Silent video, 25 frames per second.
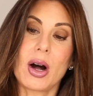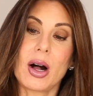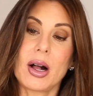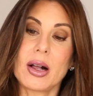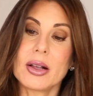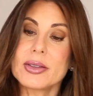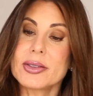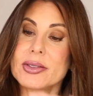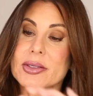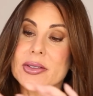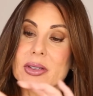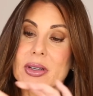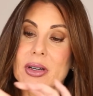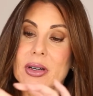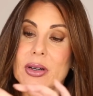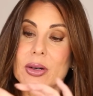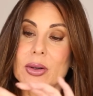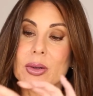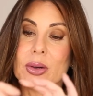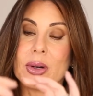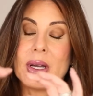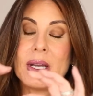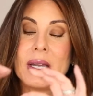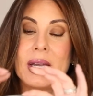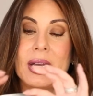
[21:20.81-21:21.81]

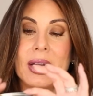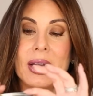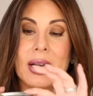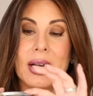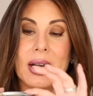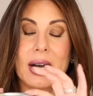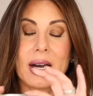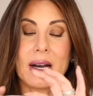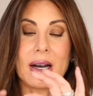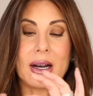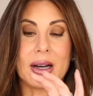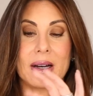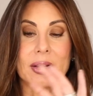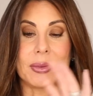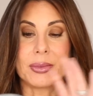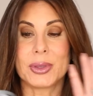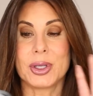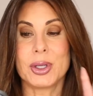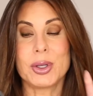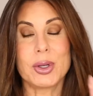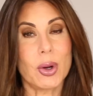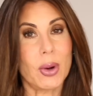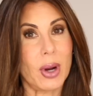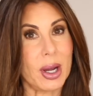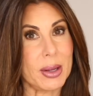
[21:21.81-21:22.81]
Also,
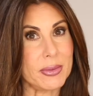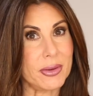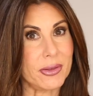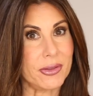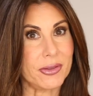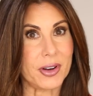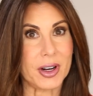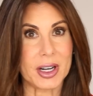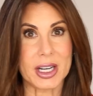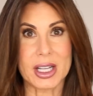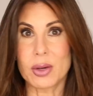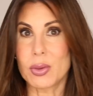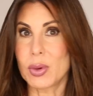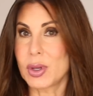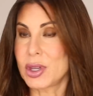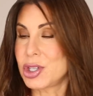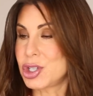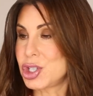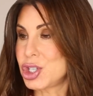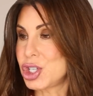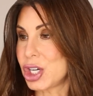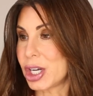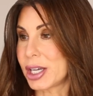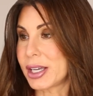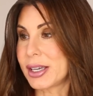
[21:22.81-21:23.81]
you know, I'm funny
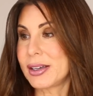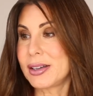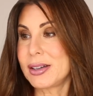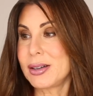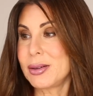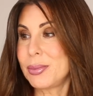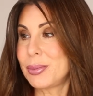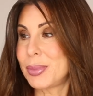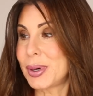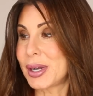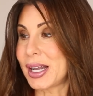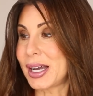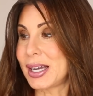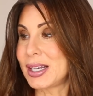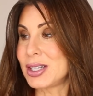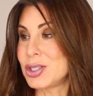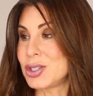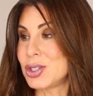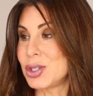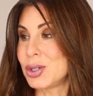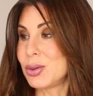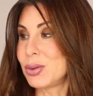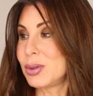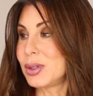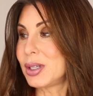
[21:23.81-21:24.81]
with chicken, but I
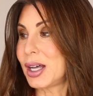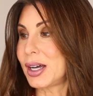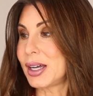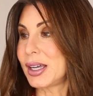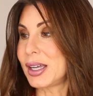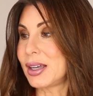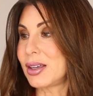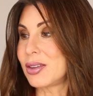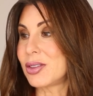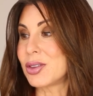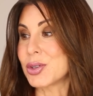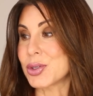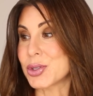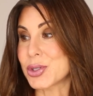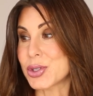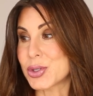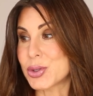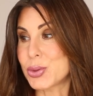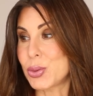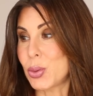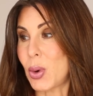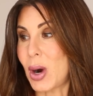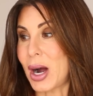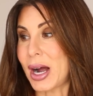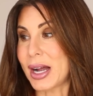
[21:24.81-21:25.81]
do like the
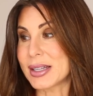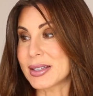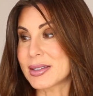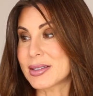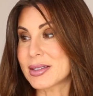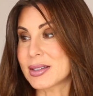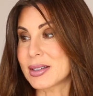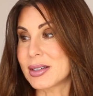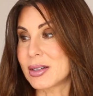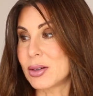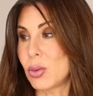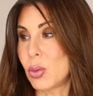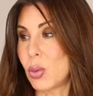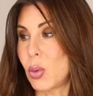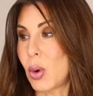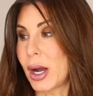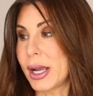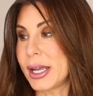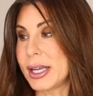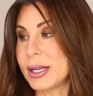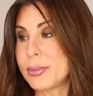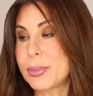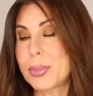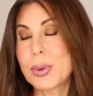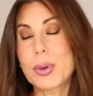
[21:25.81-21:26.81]
Swanson
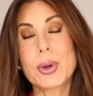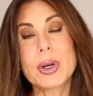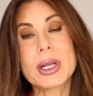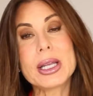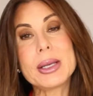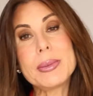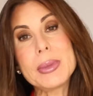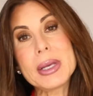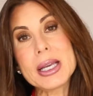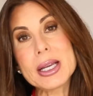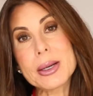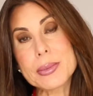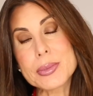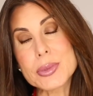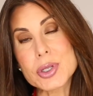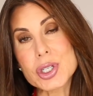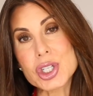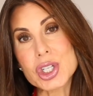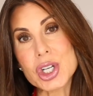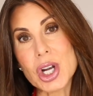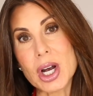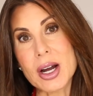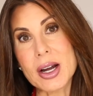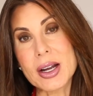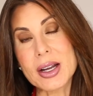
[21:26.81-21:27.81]
white premium
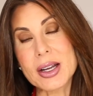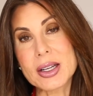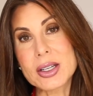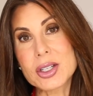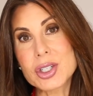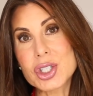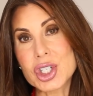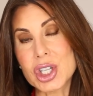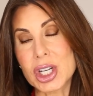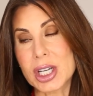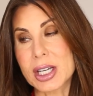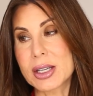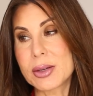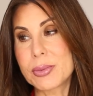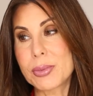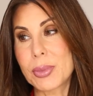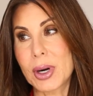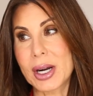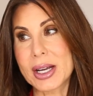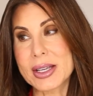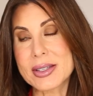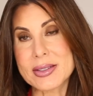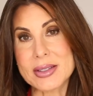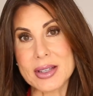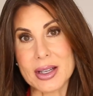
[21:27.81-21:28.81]
chunk chicken
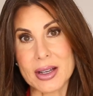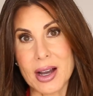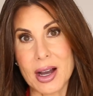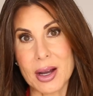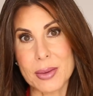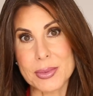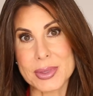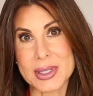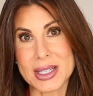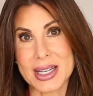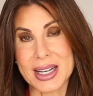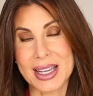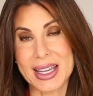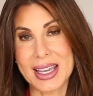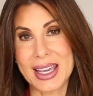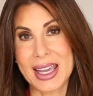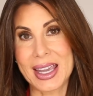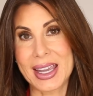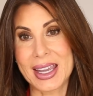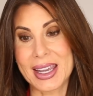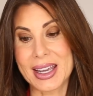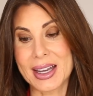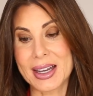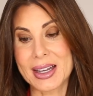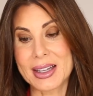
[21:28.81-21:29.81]
breast that comes in a
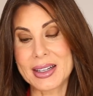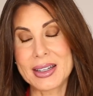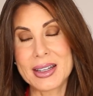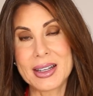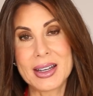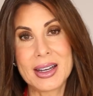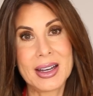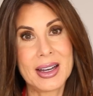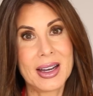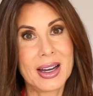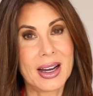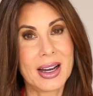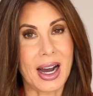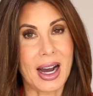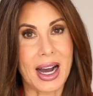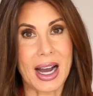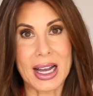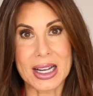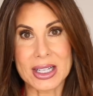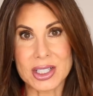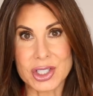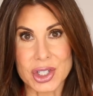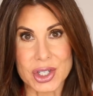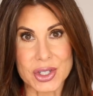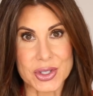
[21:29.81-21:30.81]
can.
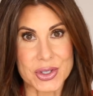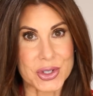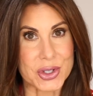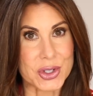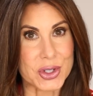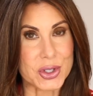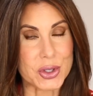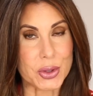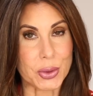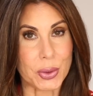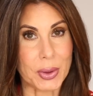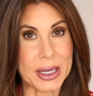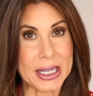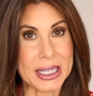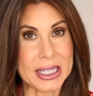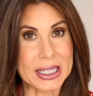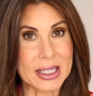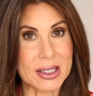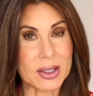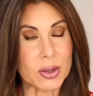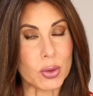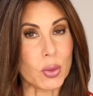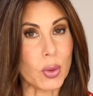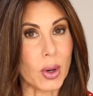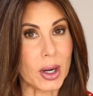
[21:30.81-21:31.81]
I just strain
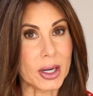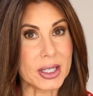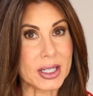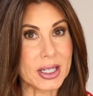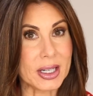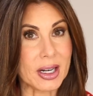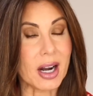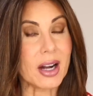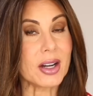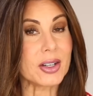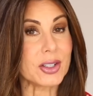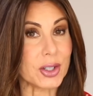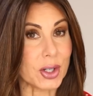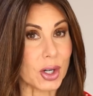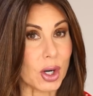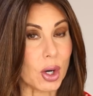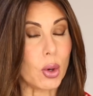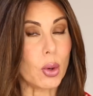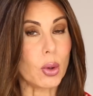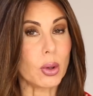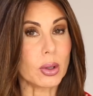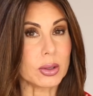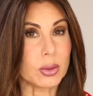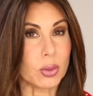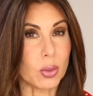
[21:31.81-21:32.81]
it, run it under
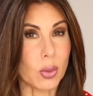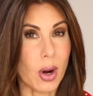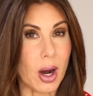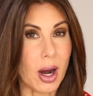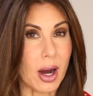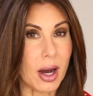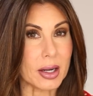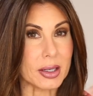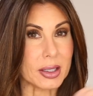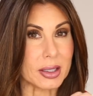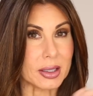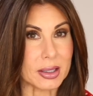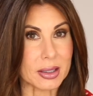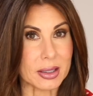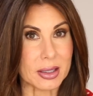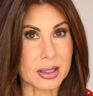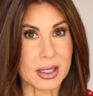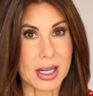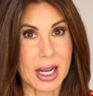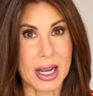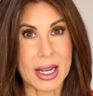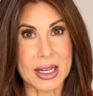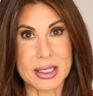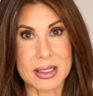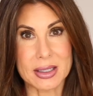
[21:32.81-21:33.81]
cold water,
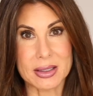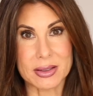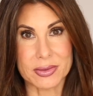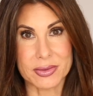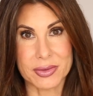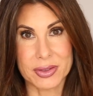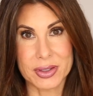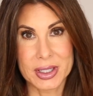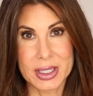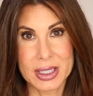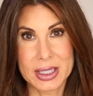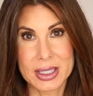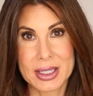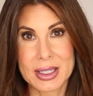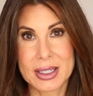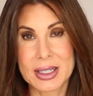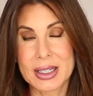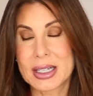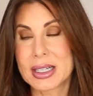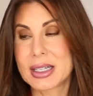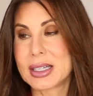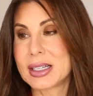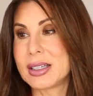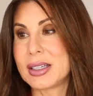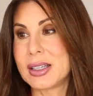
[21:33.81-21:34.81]
kind of,
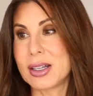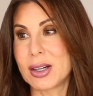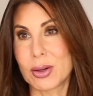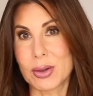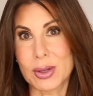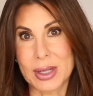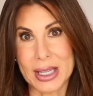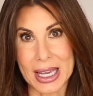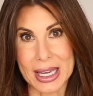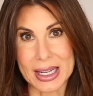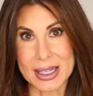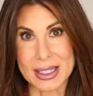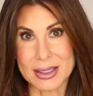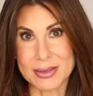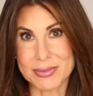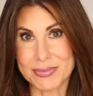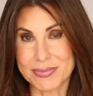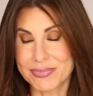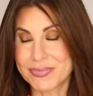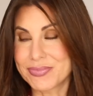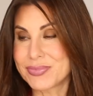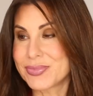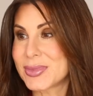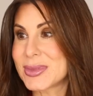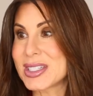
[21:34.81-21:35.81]
you know, get
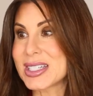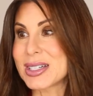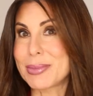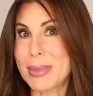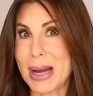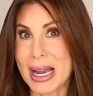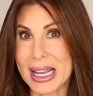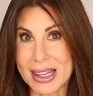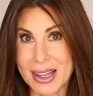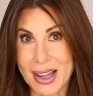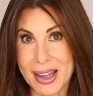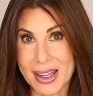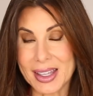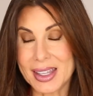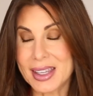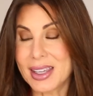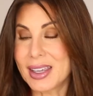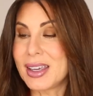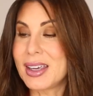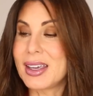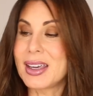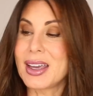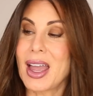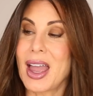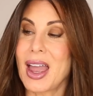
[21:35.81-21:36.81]
it to my
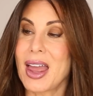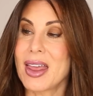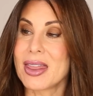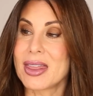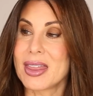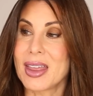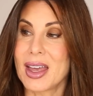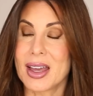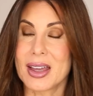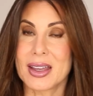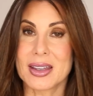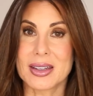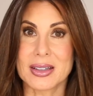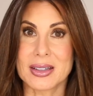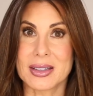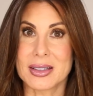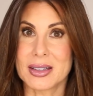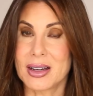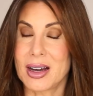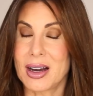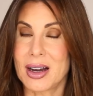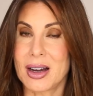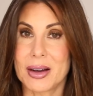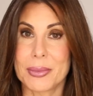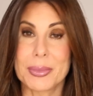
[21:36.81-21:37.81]
liking, and
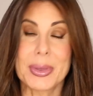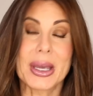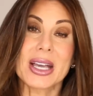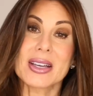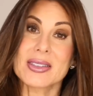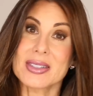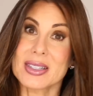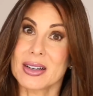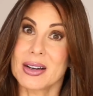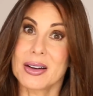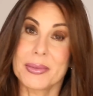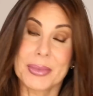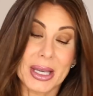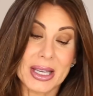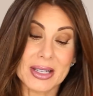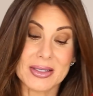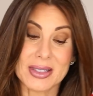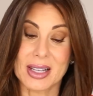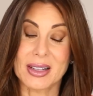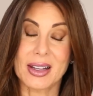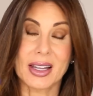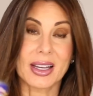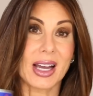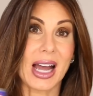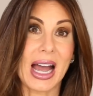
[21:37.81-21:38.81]
then because
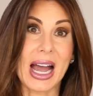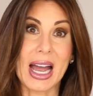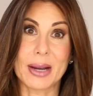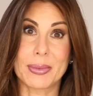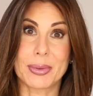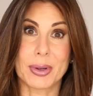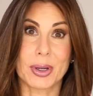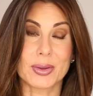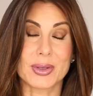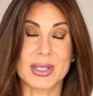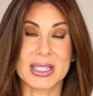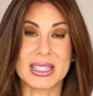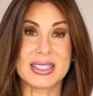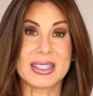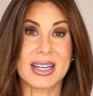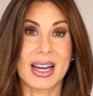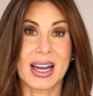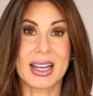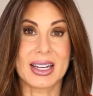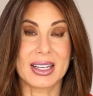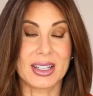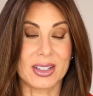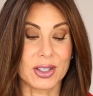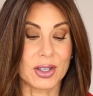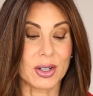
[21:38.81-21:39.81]
I like a high protein
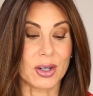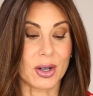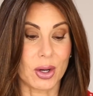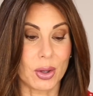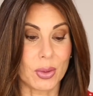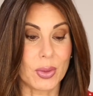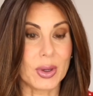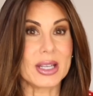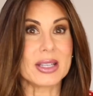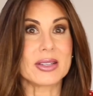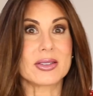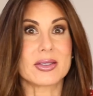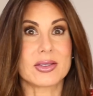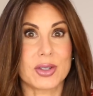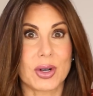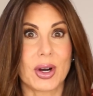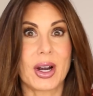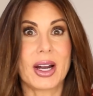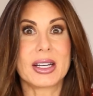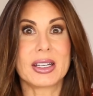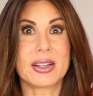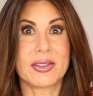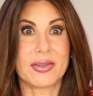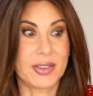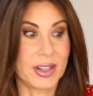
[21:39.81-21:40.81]
diet, you're always
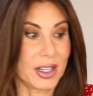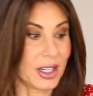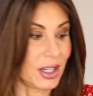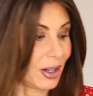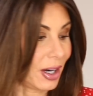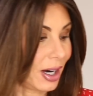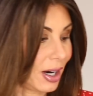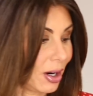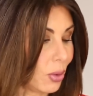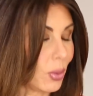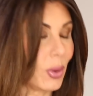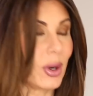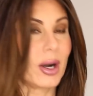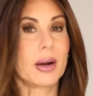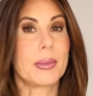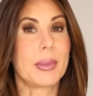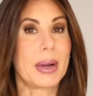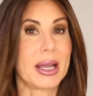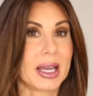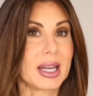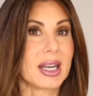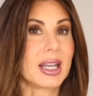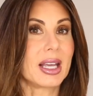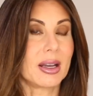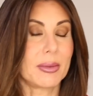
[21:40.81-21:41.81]
trying to figure out where am
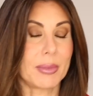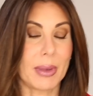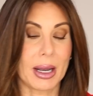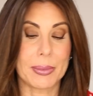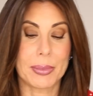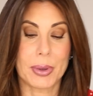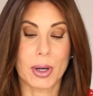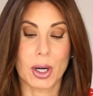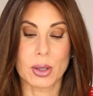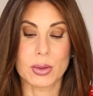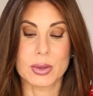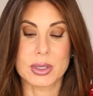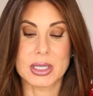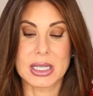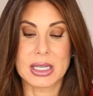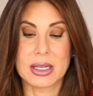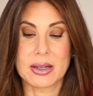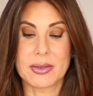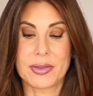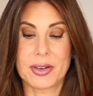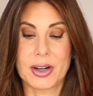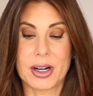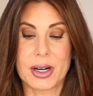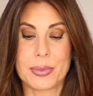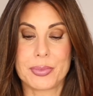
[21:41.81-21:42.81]
I going to get my
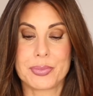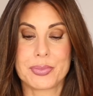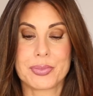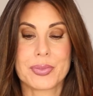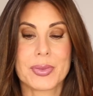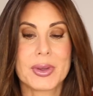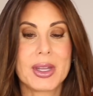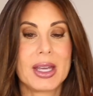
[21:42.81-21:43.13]
protein from.